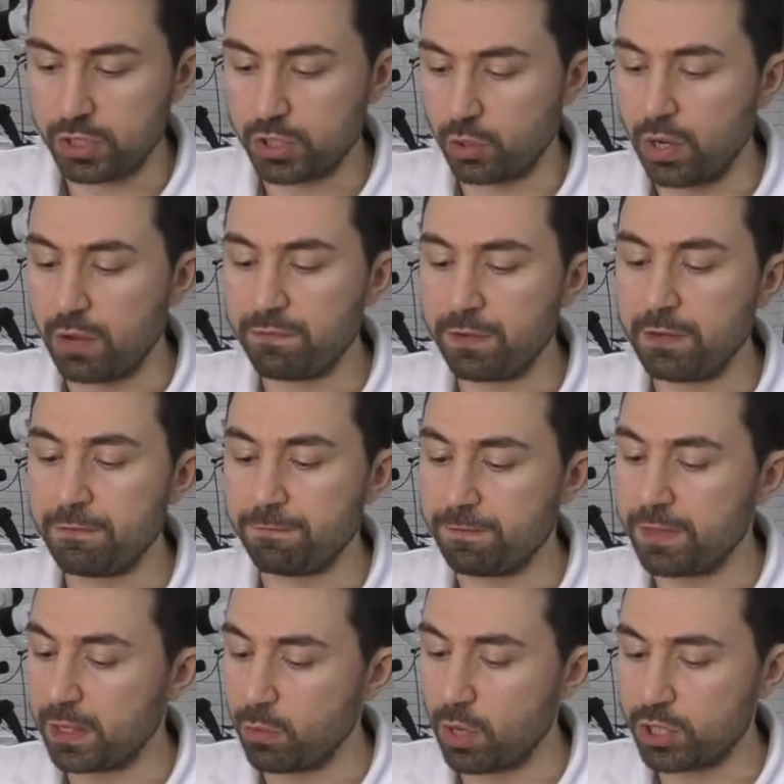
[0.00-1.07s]
So if
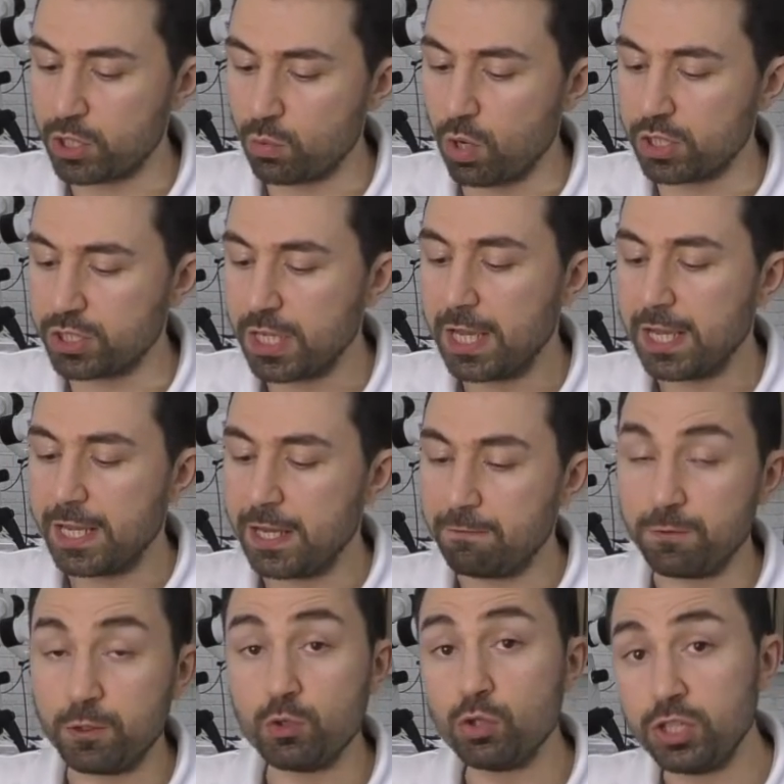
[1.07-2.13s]
the question was
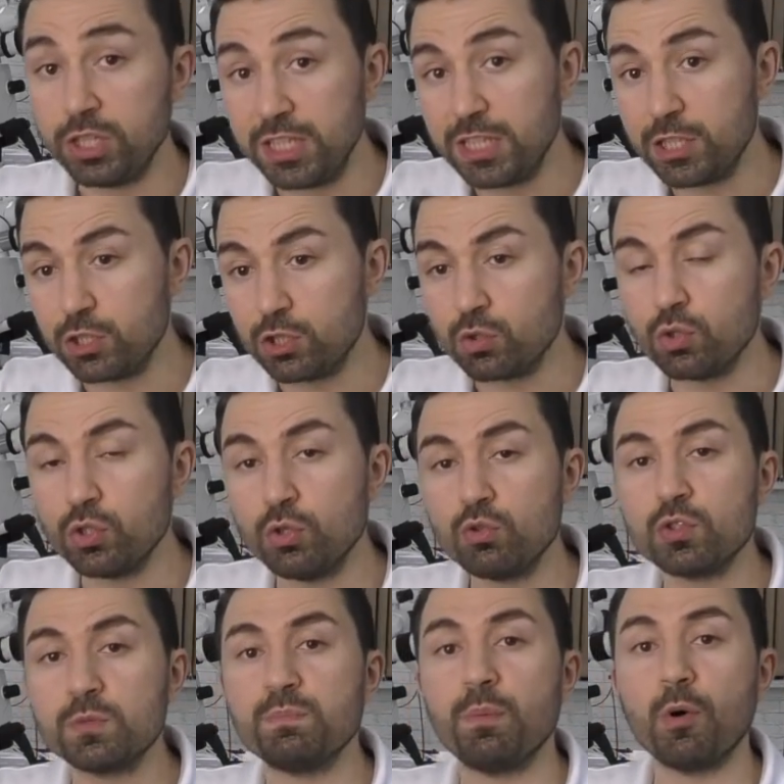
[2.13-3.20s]
if you need to
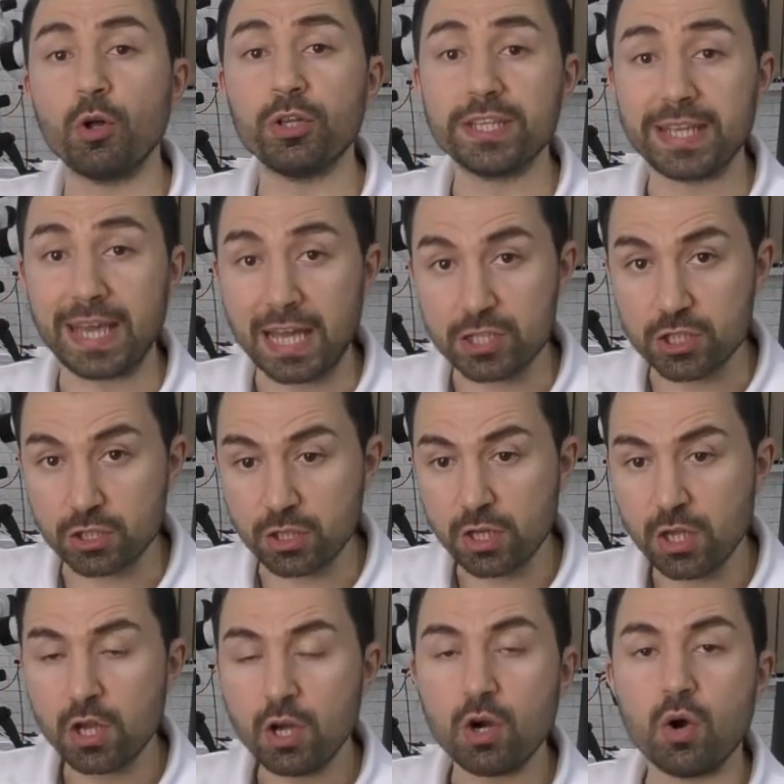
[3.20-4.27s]
use bonding agent
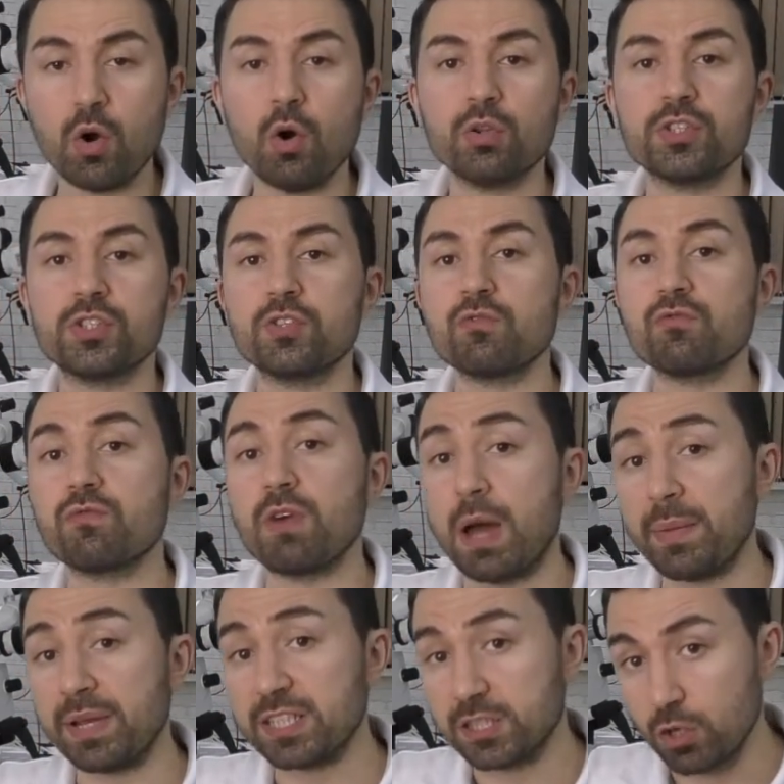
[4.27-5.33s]
on
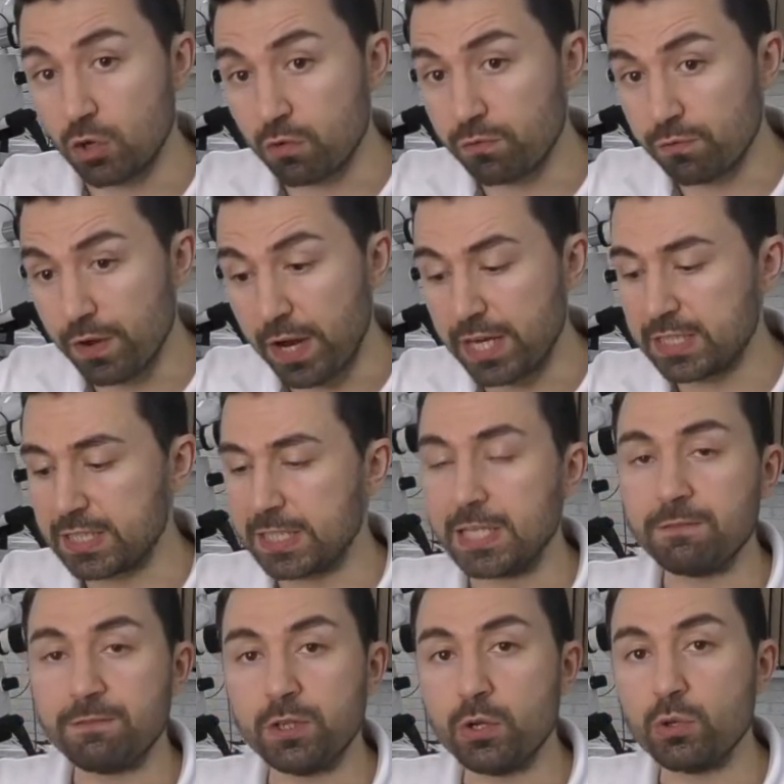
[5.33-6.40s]
ceramic surface
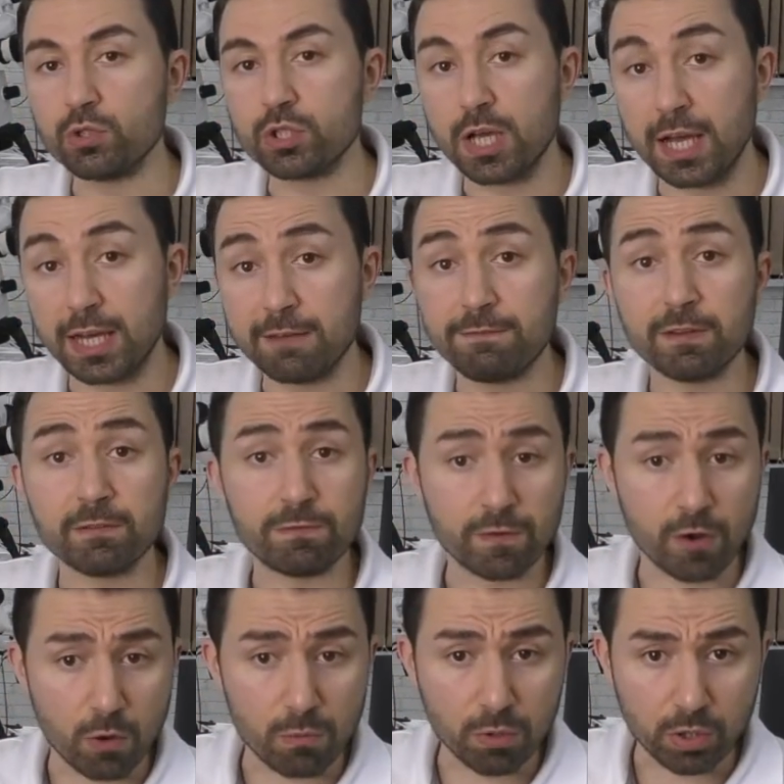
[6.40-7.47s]
if you use highly filled
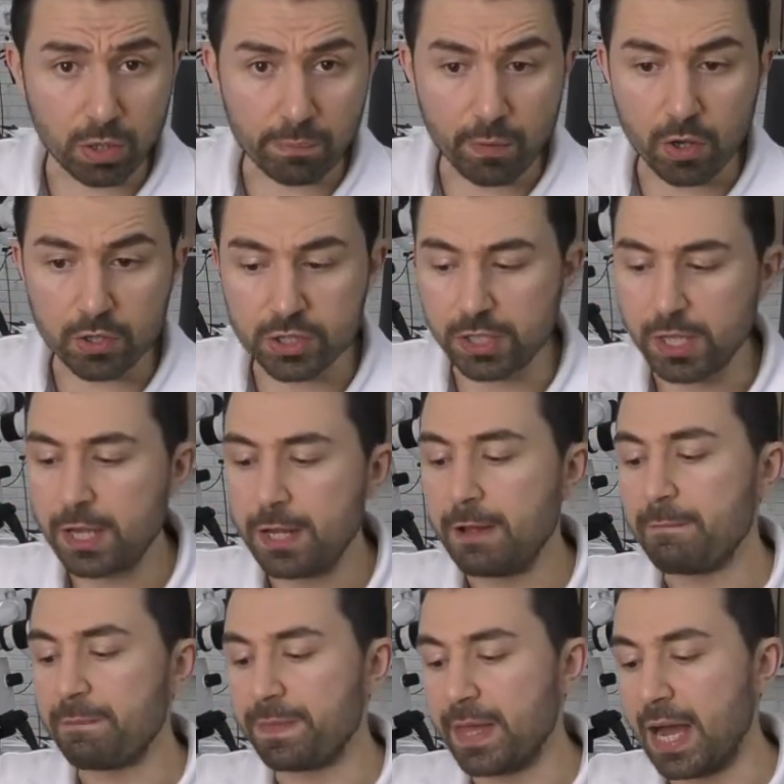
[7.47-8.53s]
flowable composite,
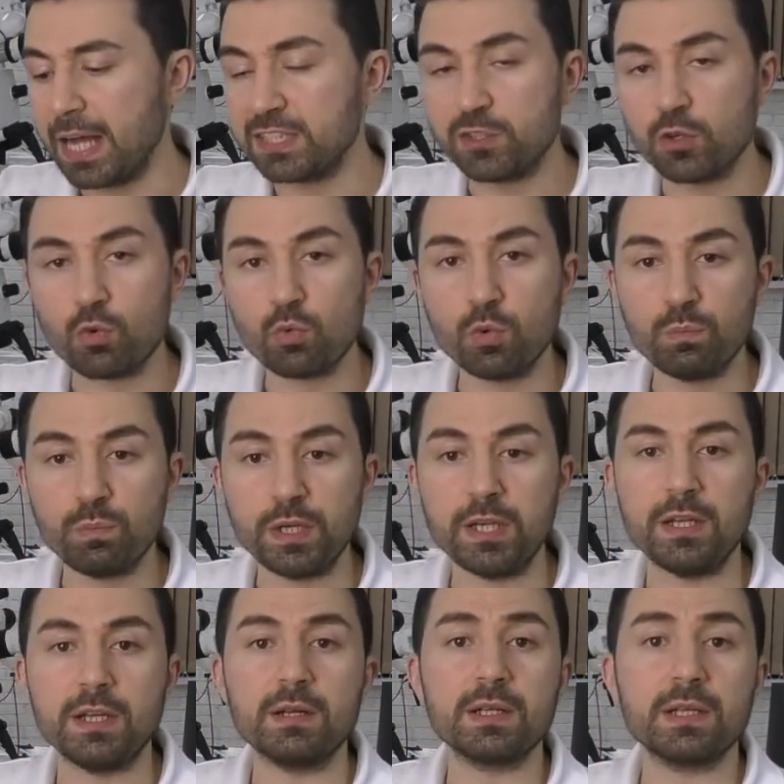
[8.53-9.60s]
the answer will
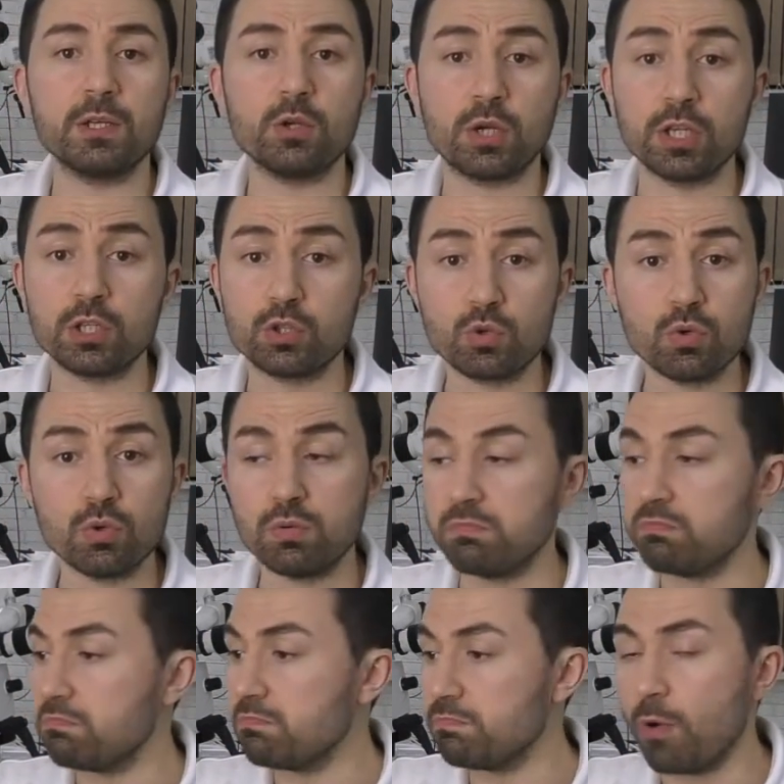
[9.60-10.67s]
be you can do
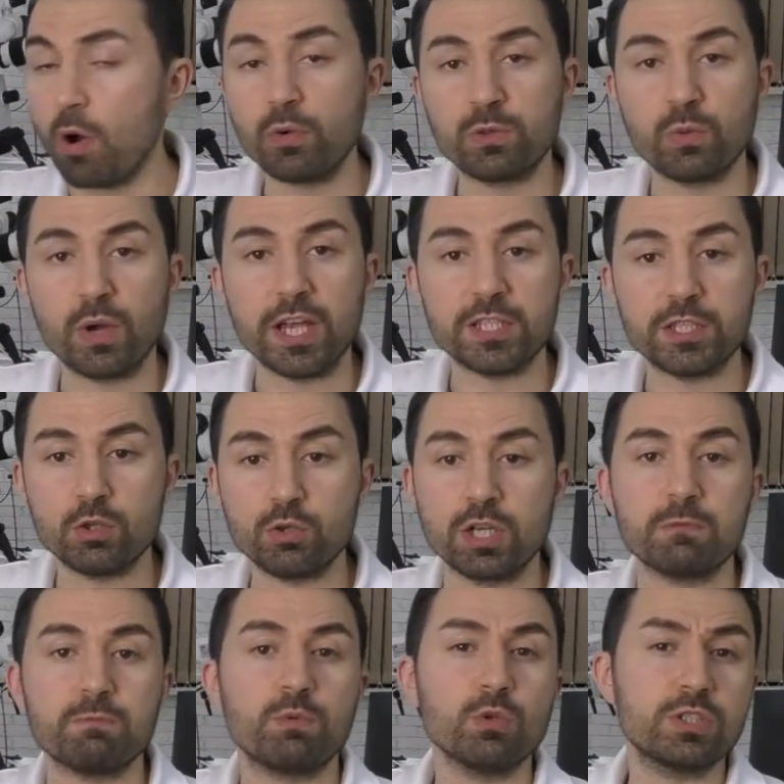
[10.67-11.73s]
both ways. You
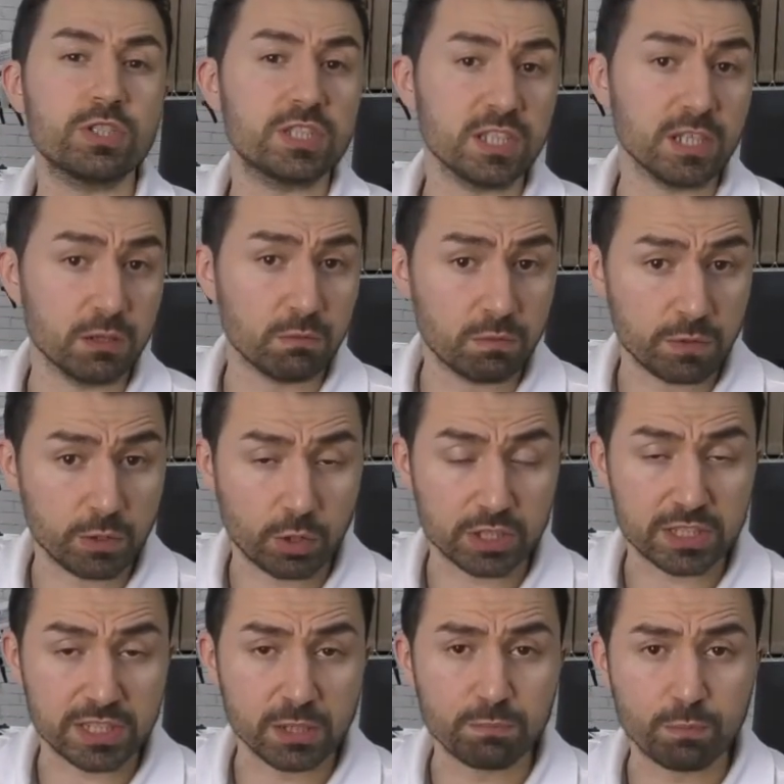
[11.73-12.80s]
can
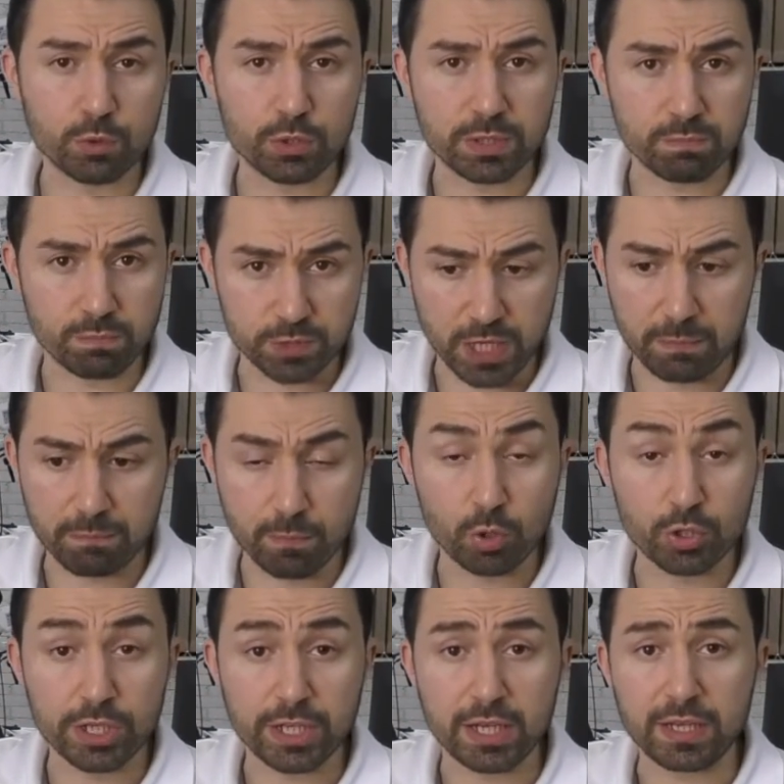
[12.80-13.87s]
still put some
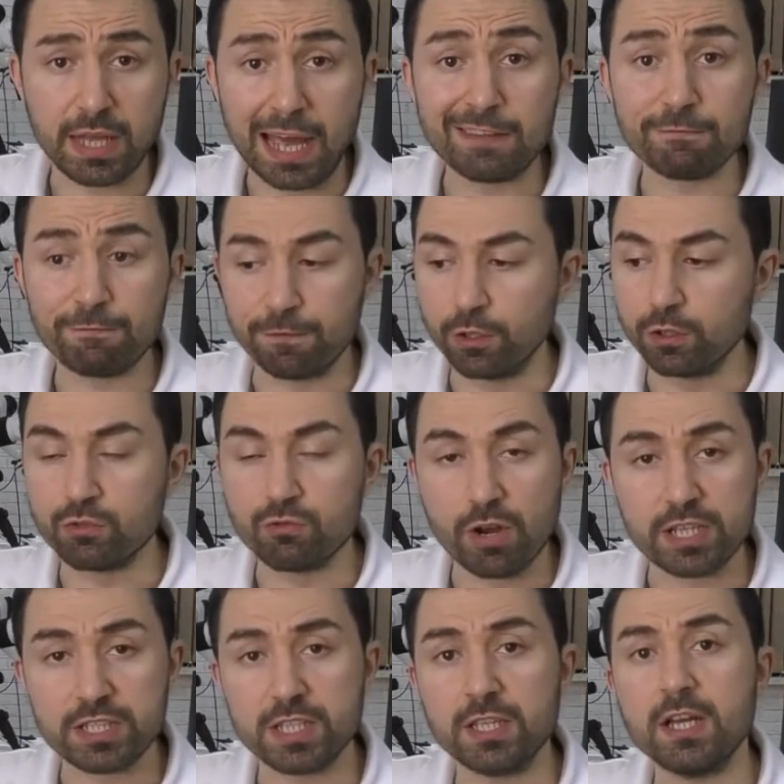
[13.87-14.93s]
bonding unfilled
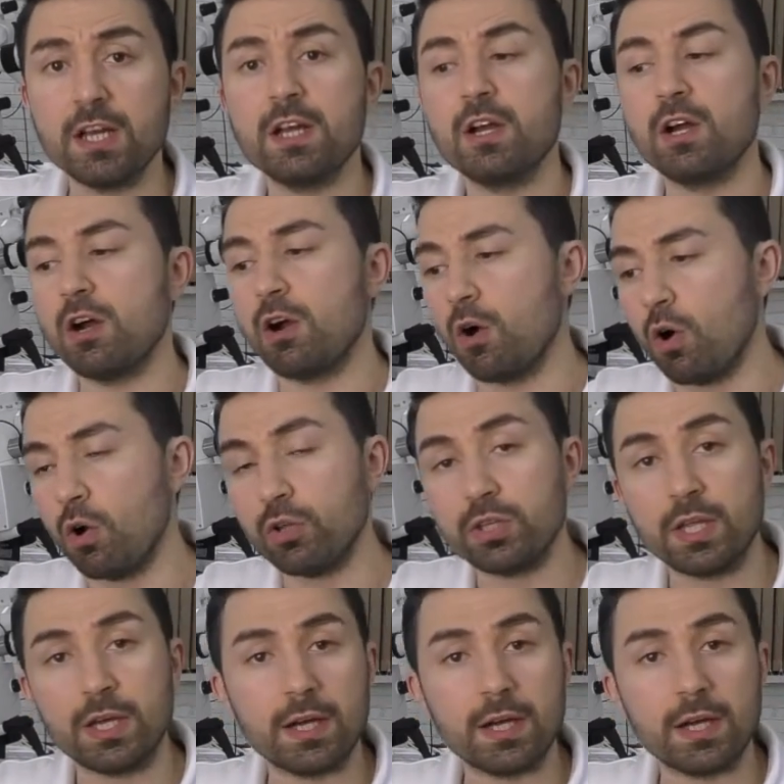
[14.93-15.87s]
resin on